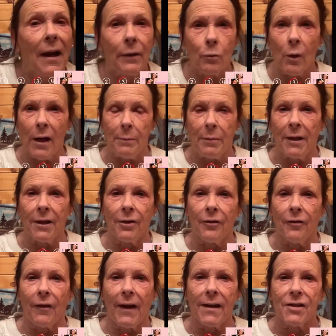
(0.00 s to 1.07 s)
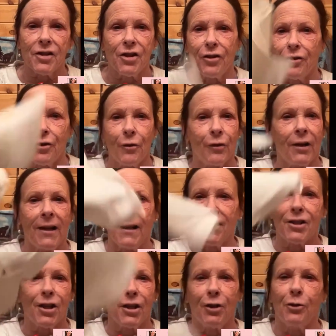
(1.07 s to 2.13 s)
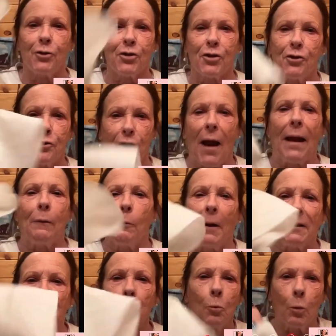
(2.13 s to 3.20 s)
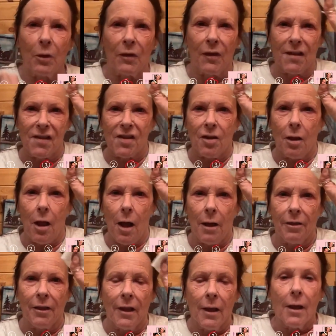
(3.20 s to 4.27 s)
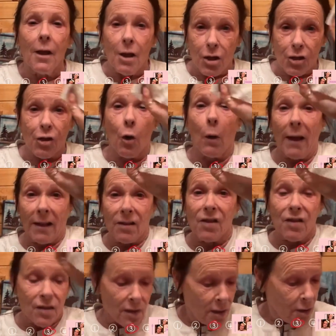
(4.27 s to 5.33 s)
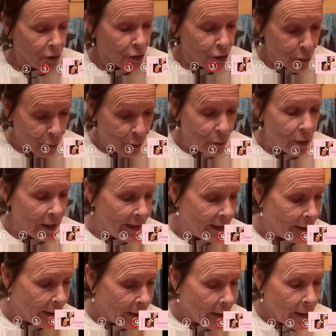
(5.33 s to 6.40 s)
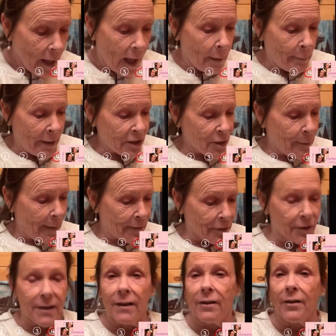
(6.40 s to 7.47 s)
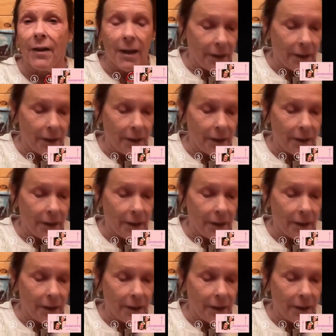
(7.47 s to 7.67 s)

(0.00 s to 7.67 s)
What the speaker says: when you're done wiping your face, you don't need to use a dry one with this cloth. So it's truly a much better